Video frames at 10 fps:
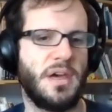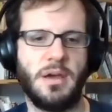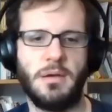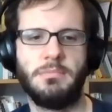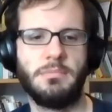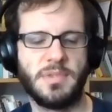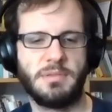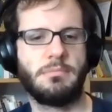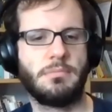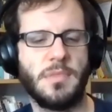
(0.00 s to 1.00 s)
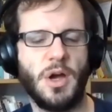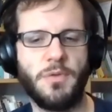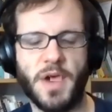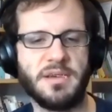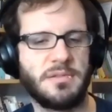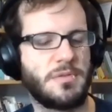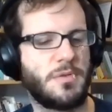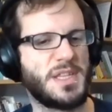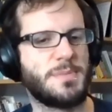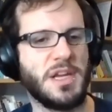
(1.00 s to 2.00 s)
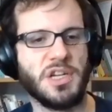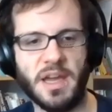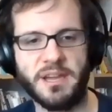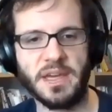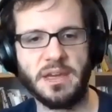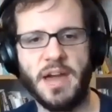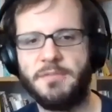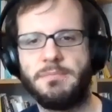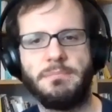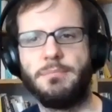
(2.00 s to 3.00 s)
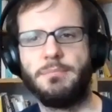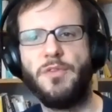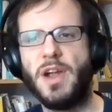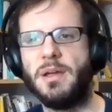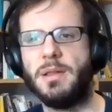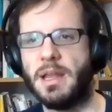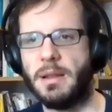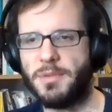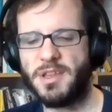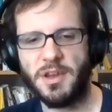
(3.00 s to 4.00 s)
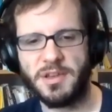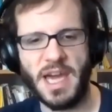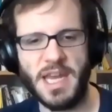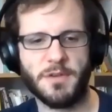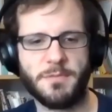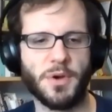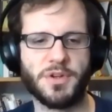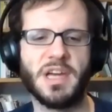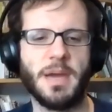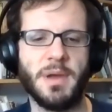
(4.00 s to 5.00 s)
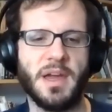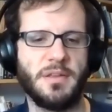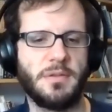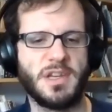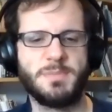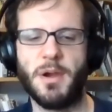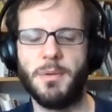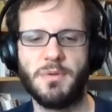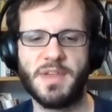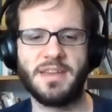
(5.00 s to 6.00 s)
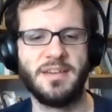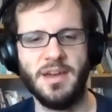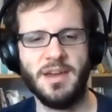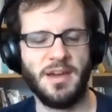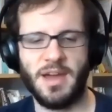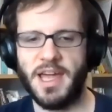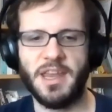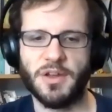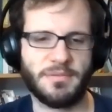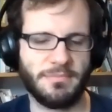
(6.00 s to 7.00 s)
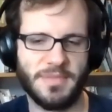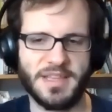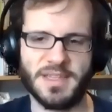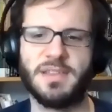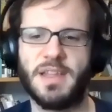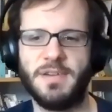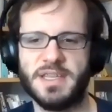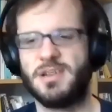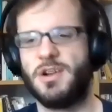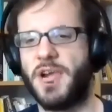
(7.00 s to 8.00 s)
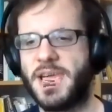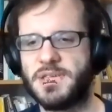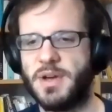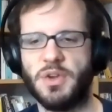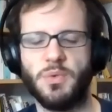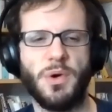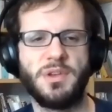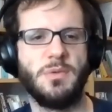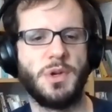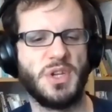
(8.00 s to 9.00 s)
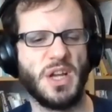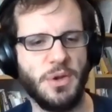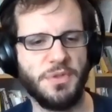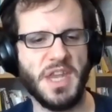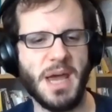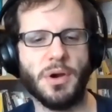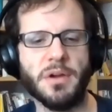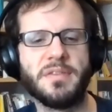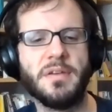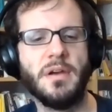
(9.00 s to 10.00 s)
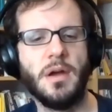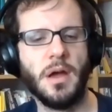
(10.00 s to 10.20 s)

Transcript: the overhead quite substantially. I think I have very little, done a tiny bit of prototyping to experiment with that, and I got it definitely isn't correct. So I didn't, didn't want to include the numbers,